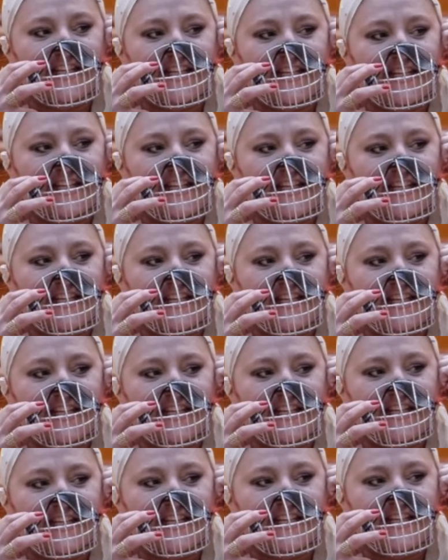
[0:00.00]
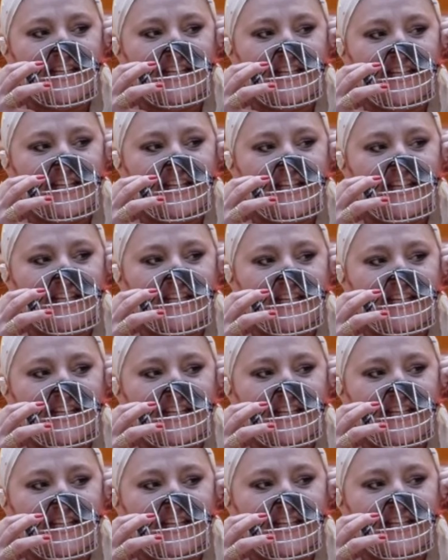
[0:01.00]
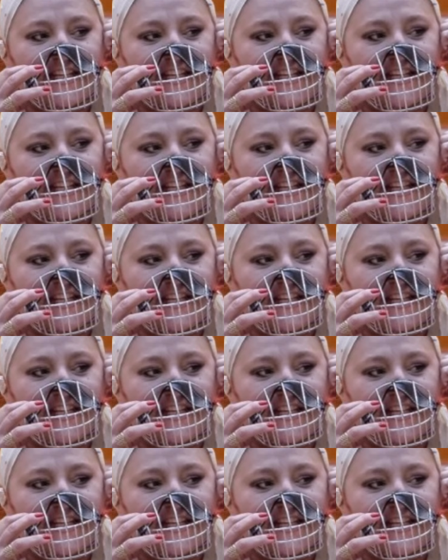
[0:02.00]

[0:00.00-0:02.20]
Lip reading: [no speech]